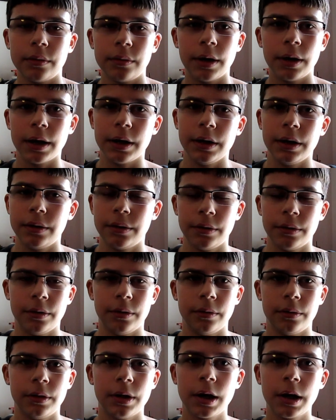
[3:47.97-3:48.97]

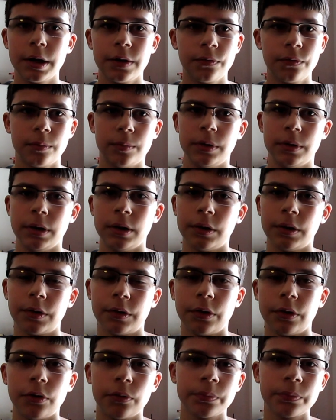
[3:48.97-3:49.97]
anything, not even me,
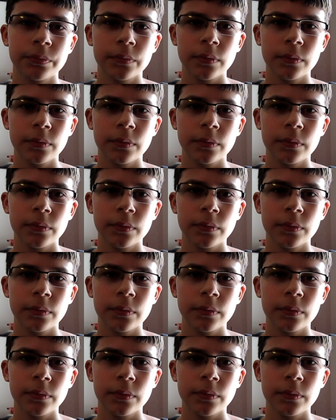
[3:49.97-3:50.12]
so